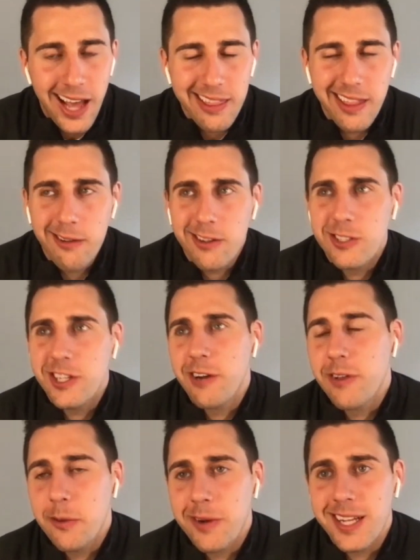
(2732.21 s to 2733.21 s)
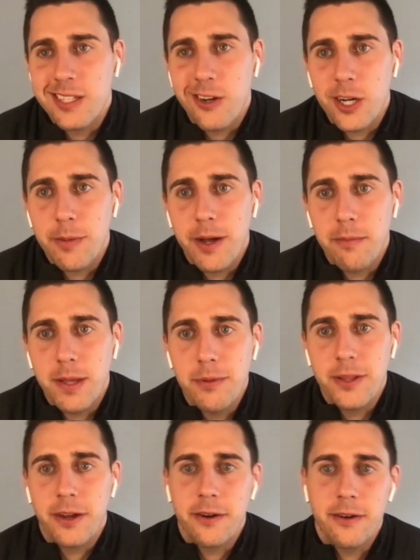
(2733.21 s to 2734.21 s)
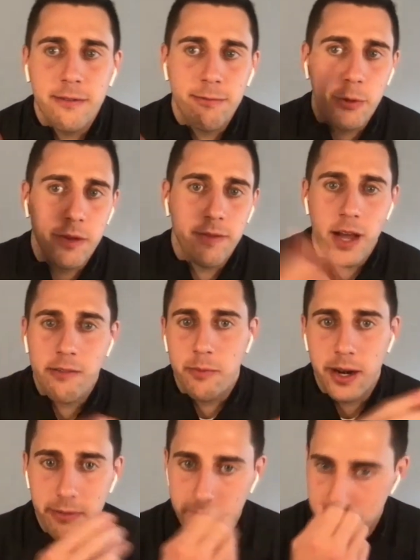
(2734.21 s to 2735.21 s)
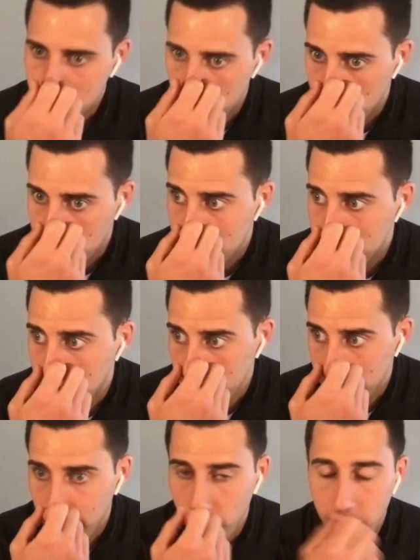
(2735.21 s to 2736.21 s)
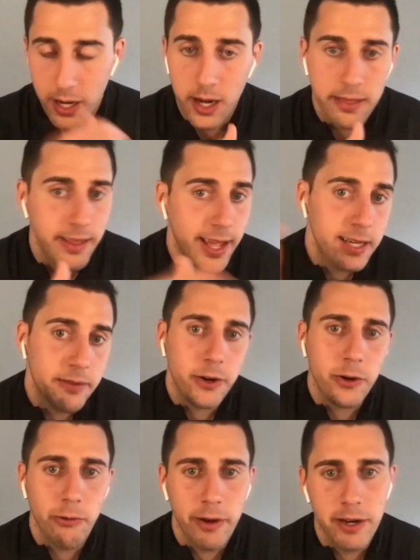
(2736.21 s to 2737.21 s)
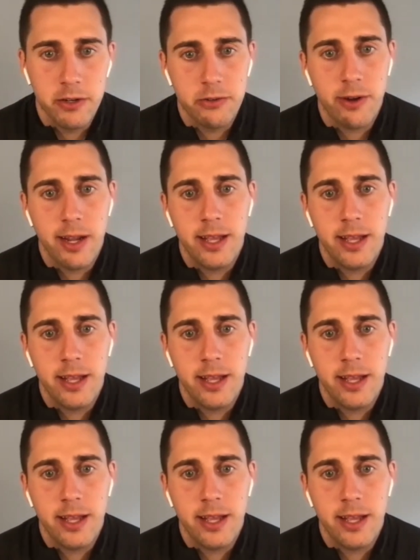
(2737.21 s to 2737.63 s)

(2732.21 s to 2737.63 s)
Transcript: I think generally when I talk about people that are 45 and might have like sports people that went on and they had different careers, right?